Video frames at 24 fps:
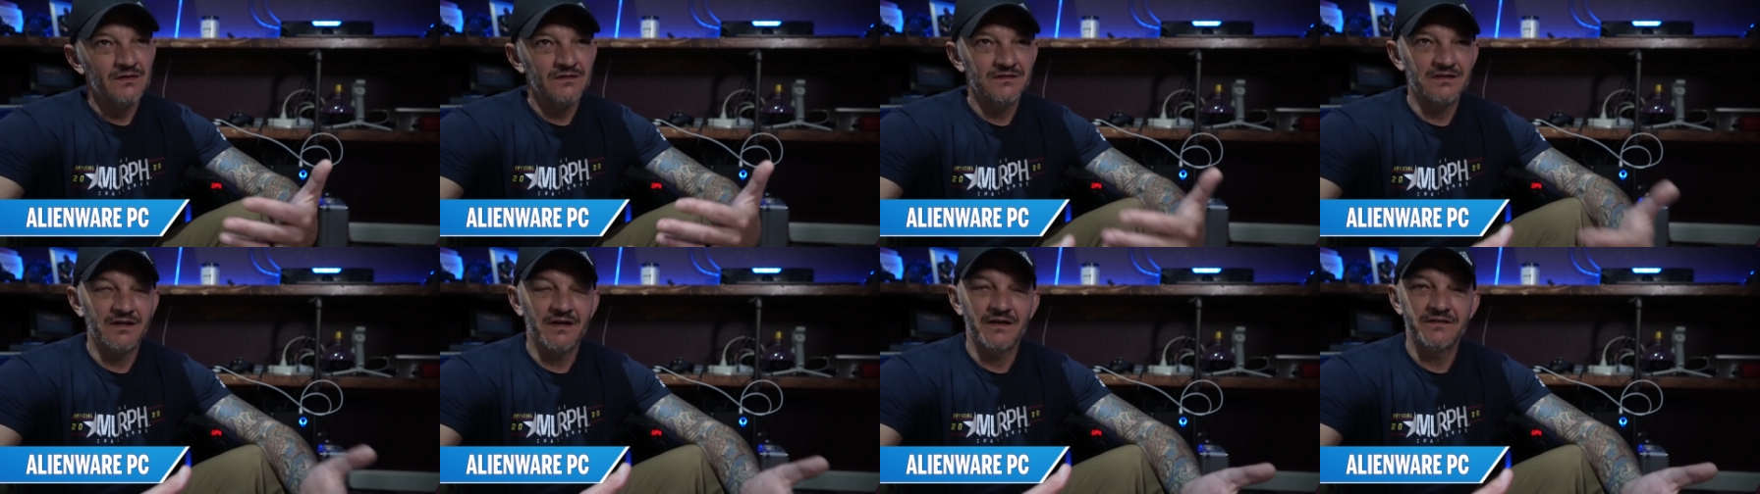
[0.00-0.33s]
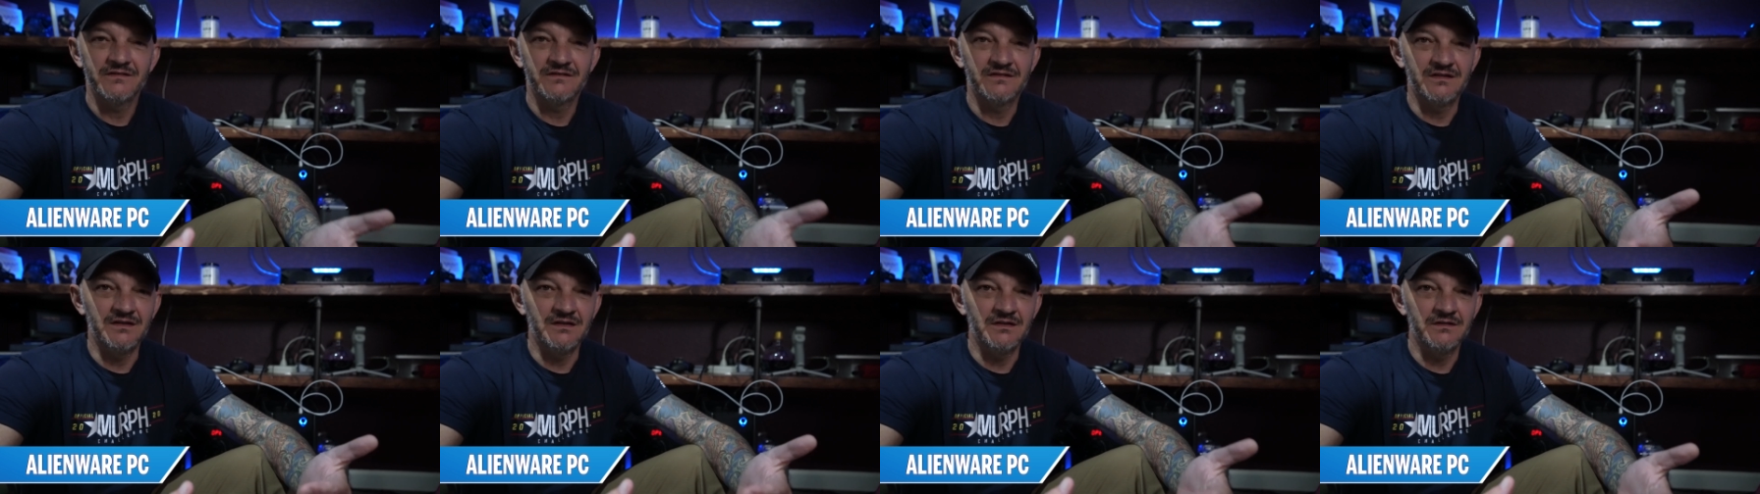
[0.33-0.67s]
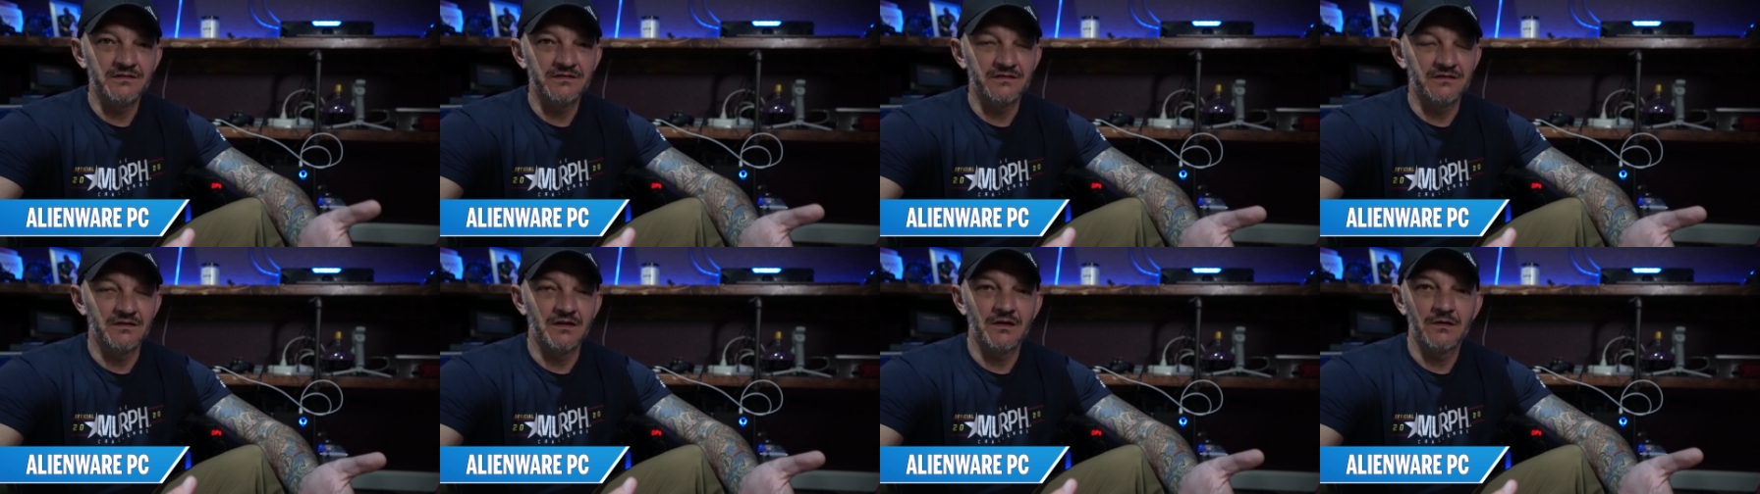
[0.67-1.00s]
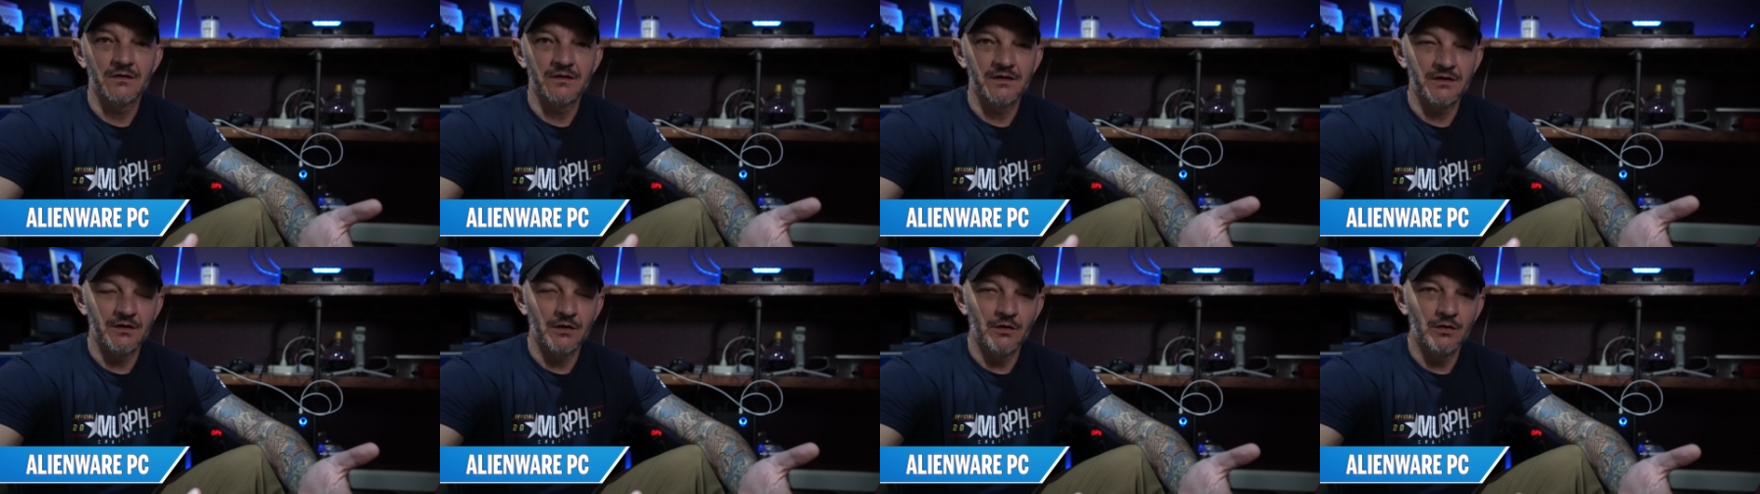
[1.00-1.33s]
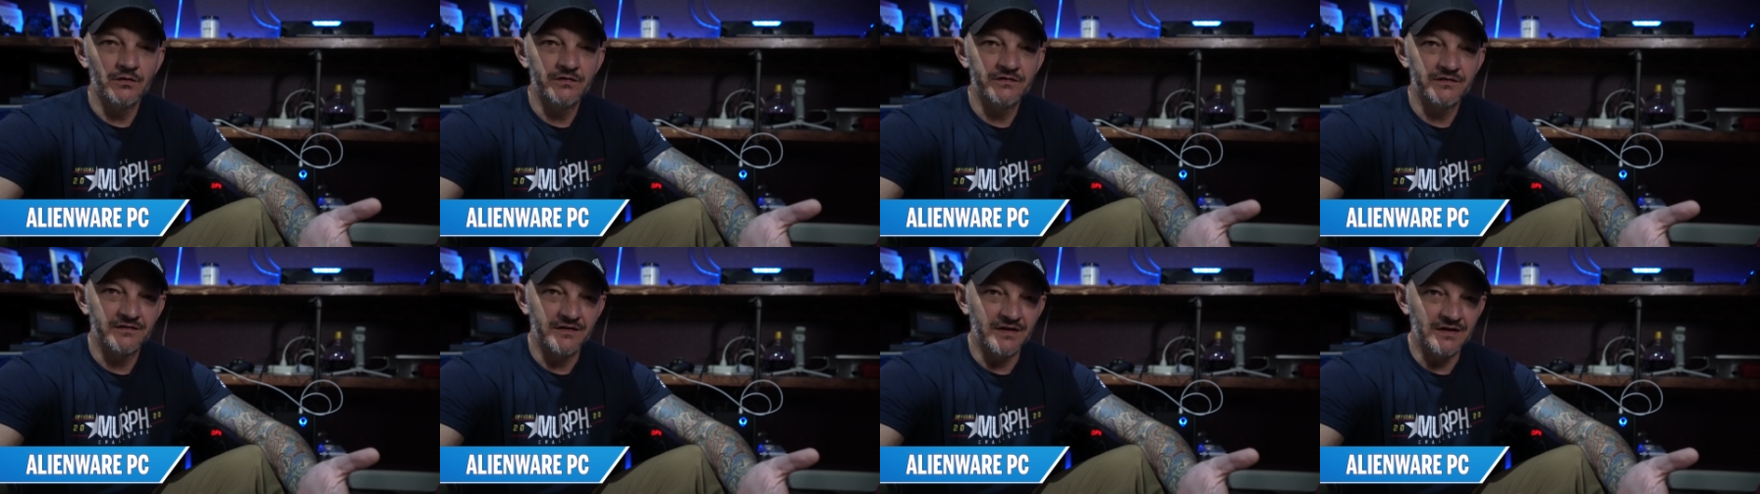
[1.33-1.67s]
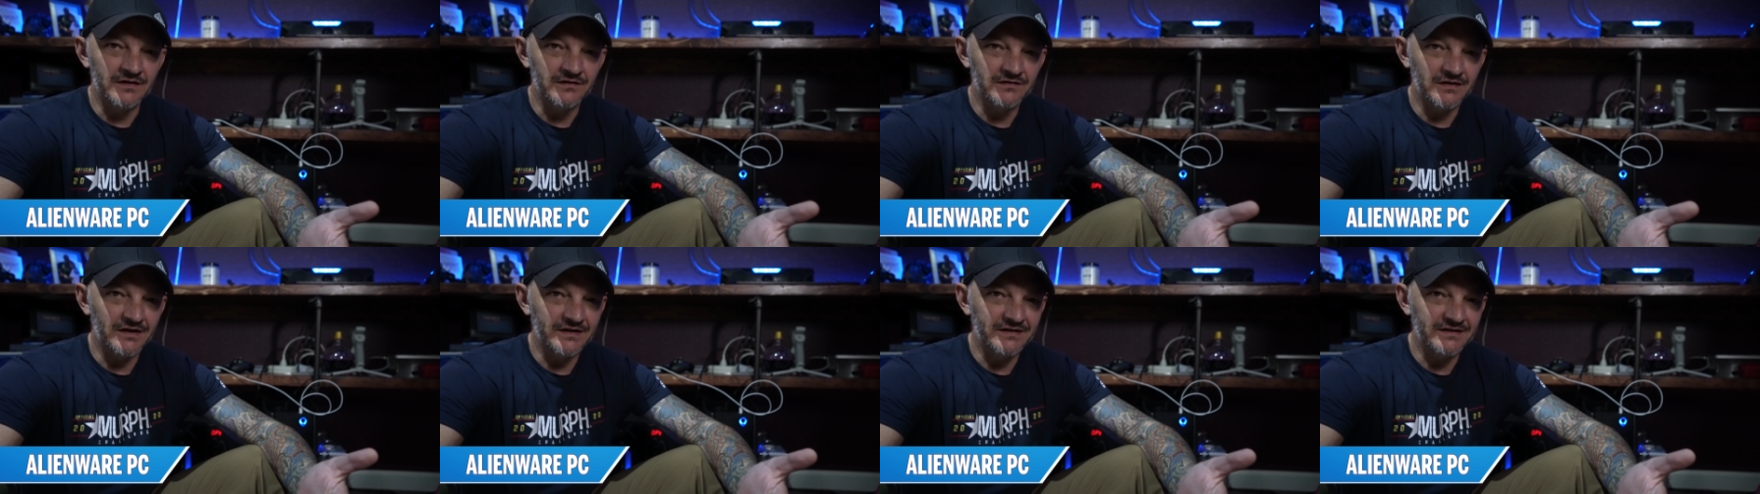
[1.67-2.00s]
testing scenarios,
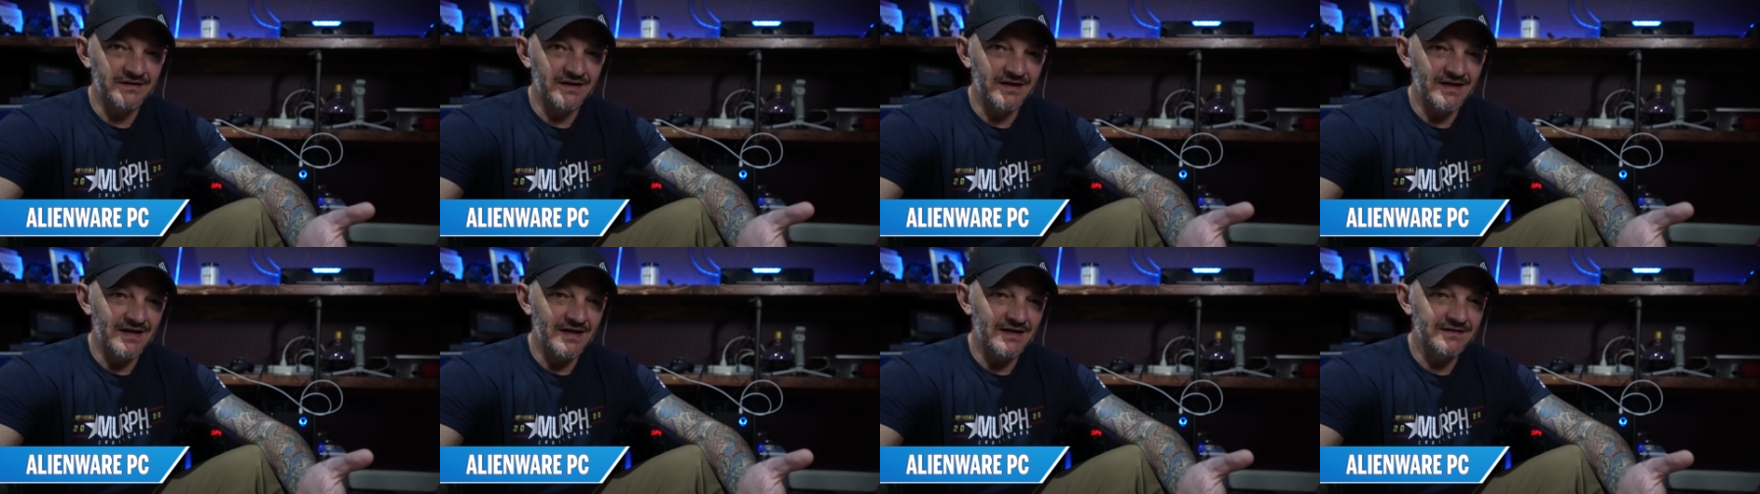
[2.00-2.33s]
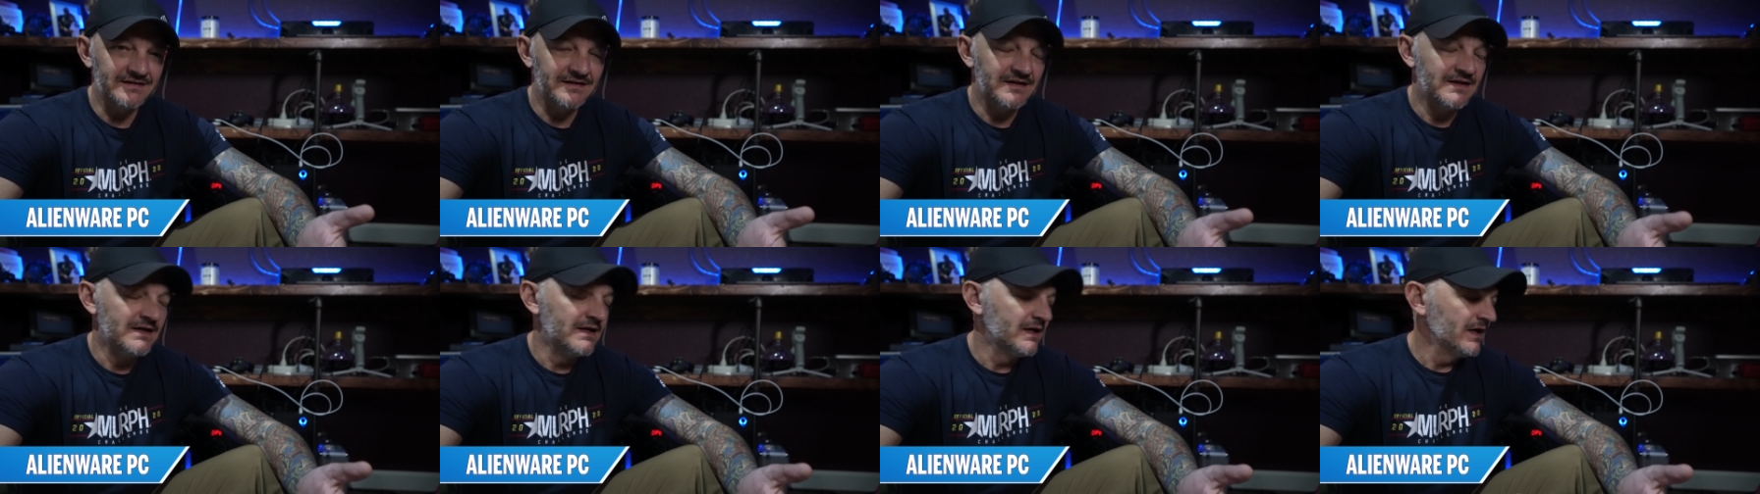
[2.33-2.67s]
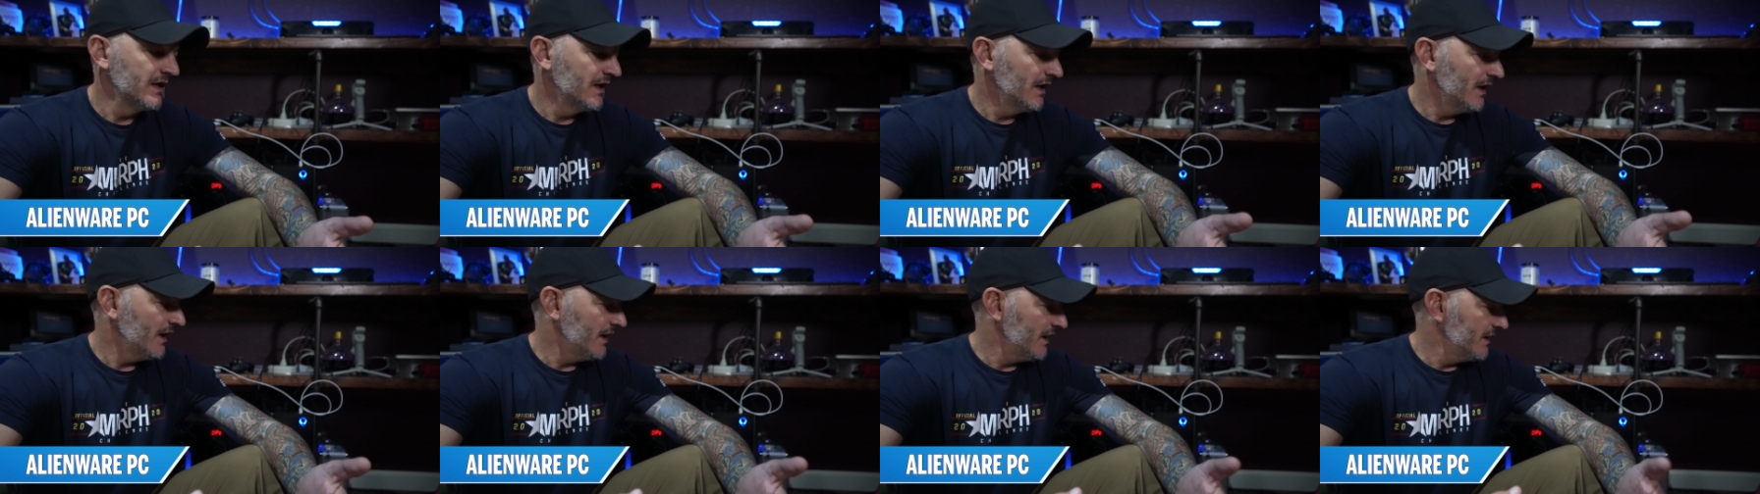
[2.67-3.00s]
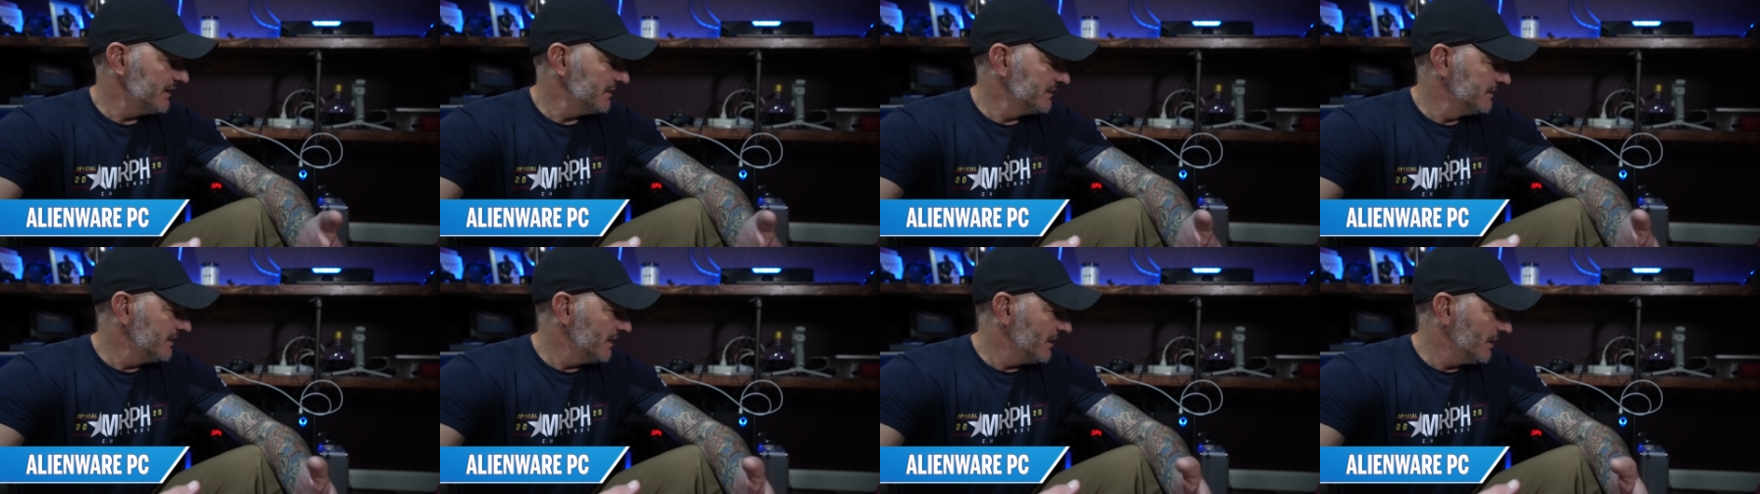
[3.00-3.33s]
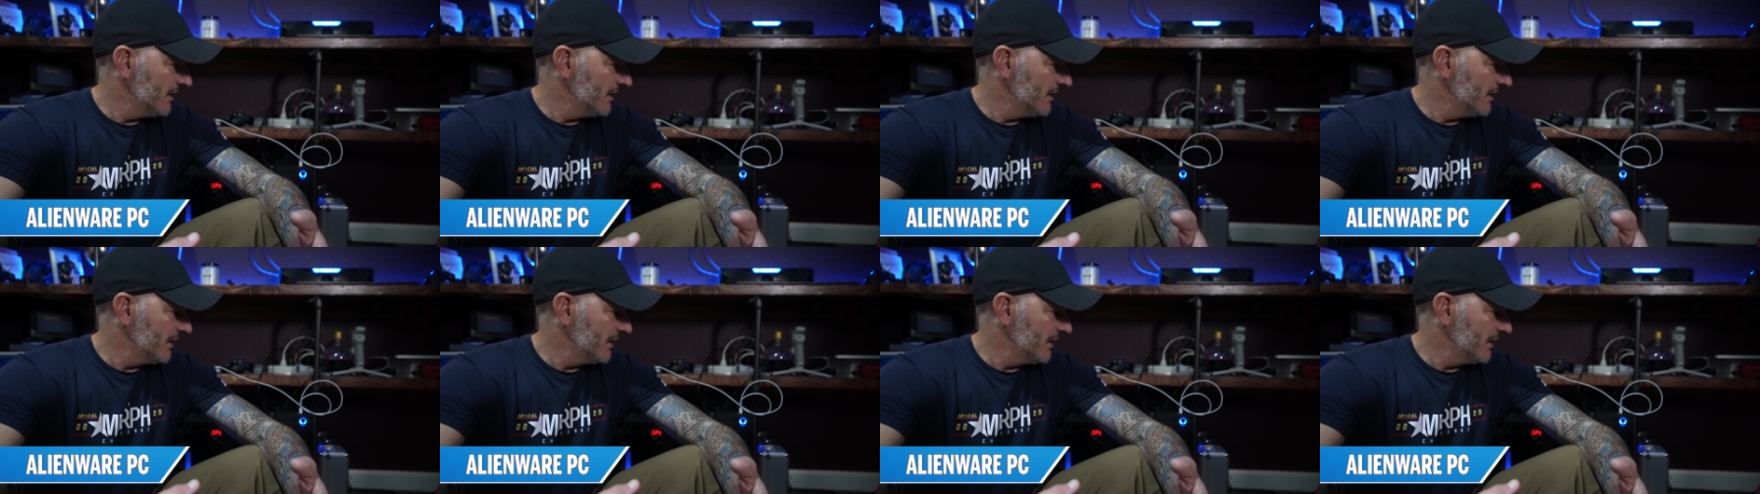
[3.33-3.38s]
things like that. And